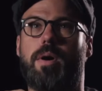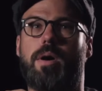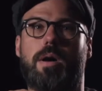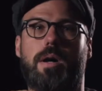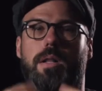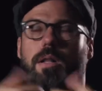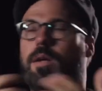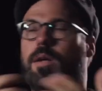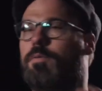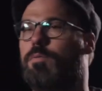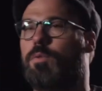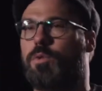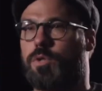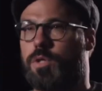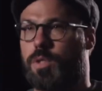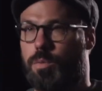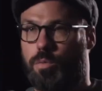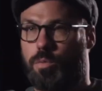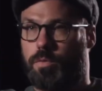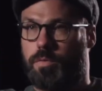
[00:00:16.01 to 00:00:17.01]
I love
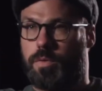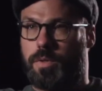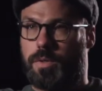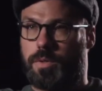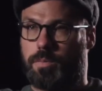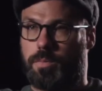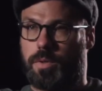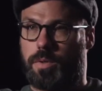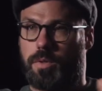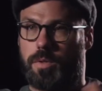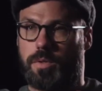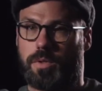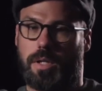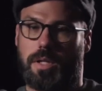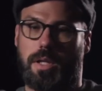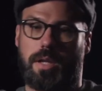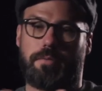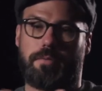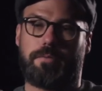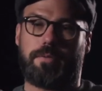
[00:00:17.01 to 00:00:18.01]
watching movies because I
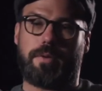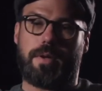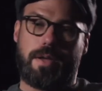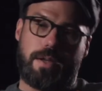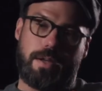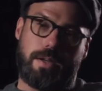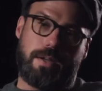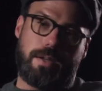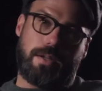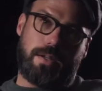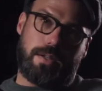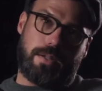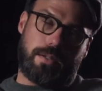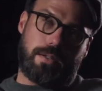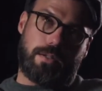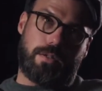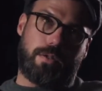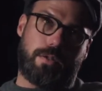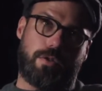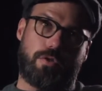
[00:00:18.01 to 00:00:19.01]
love
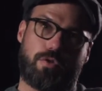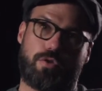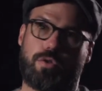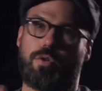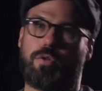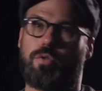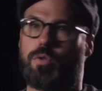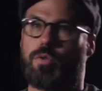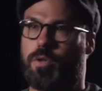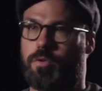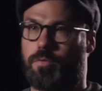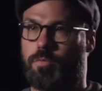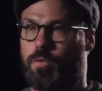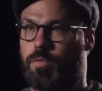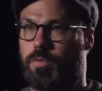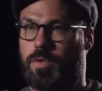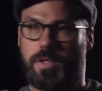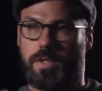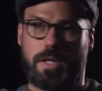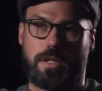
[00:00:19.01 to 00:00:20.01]
the genre of
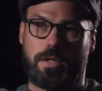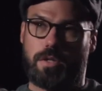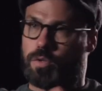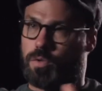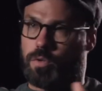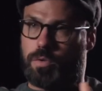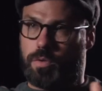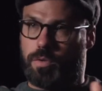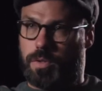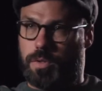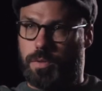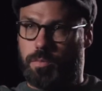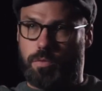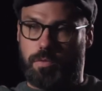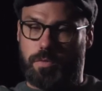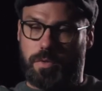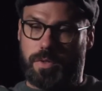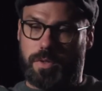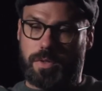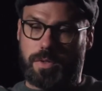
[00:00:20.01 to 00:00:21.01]
movies, any genre in
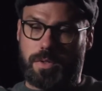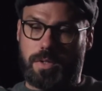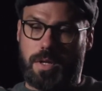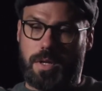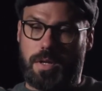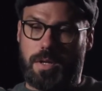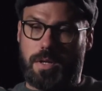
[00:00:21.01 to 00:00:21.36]
movies.